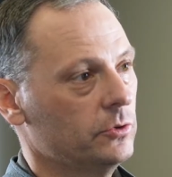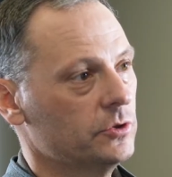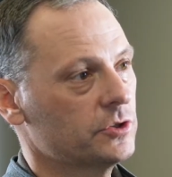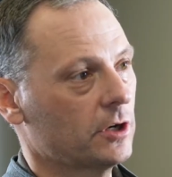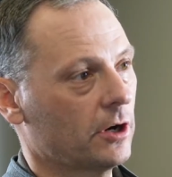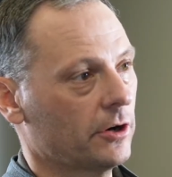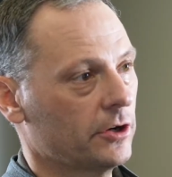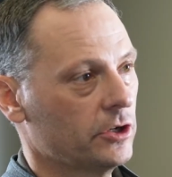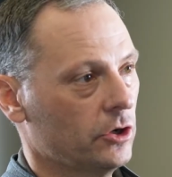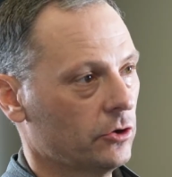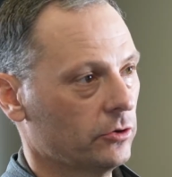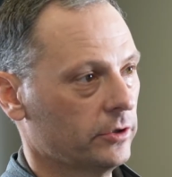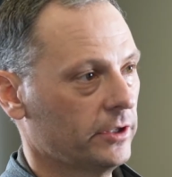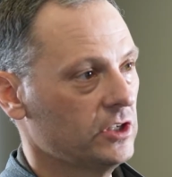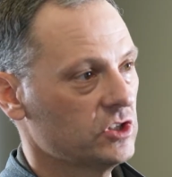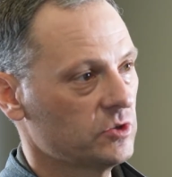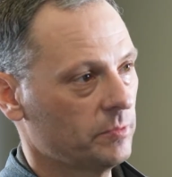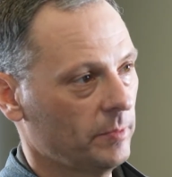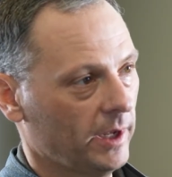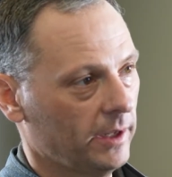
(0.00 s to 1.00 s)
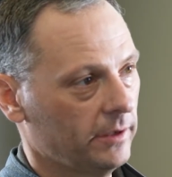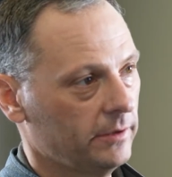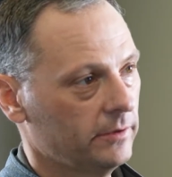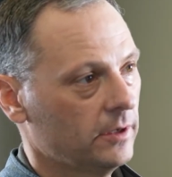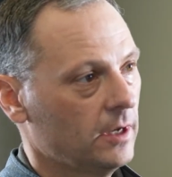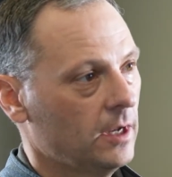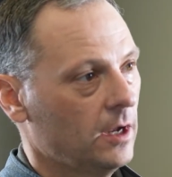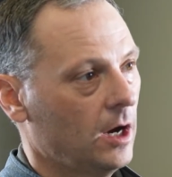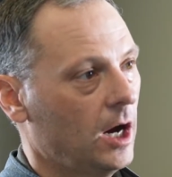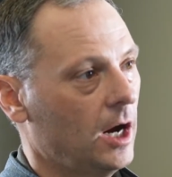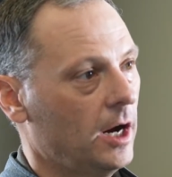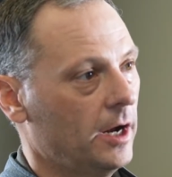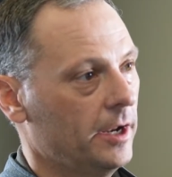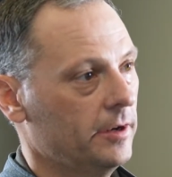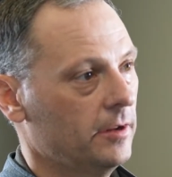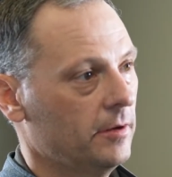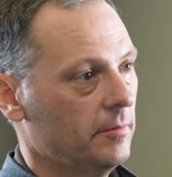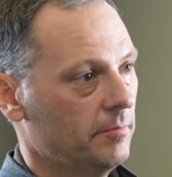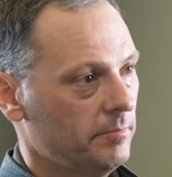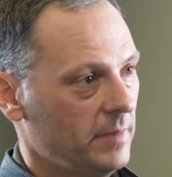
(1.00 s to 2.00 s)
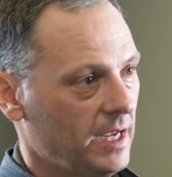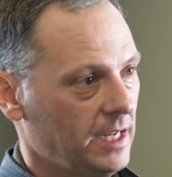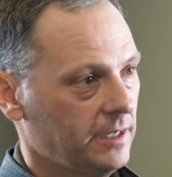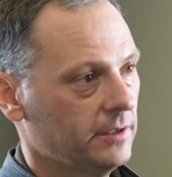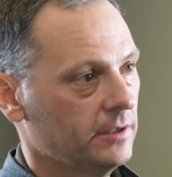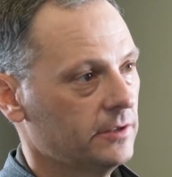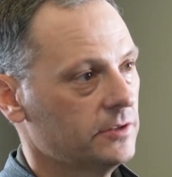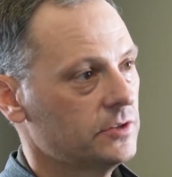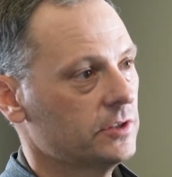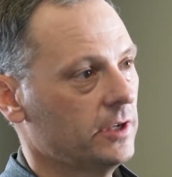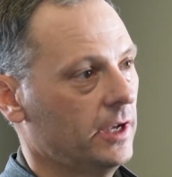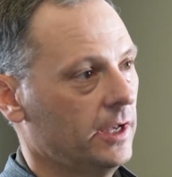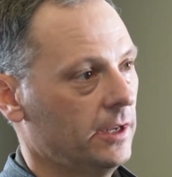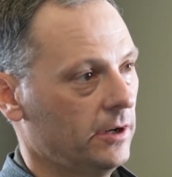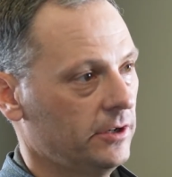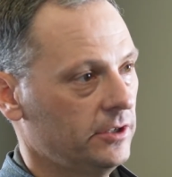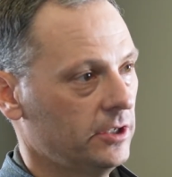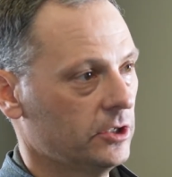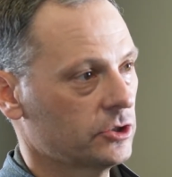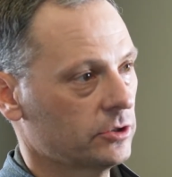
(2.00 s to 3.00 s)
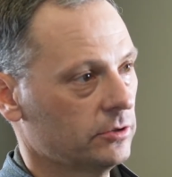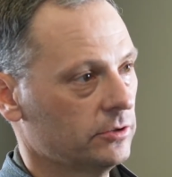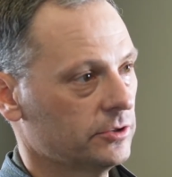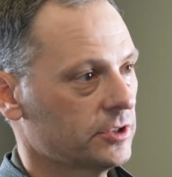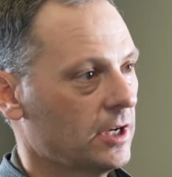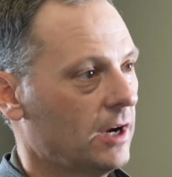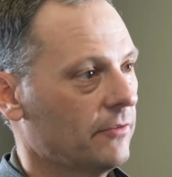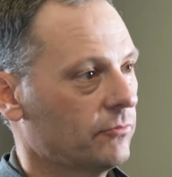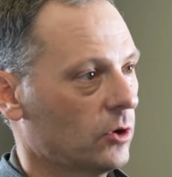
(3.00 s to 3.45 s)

our yearly spend on maintenance and additional software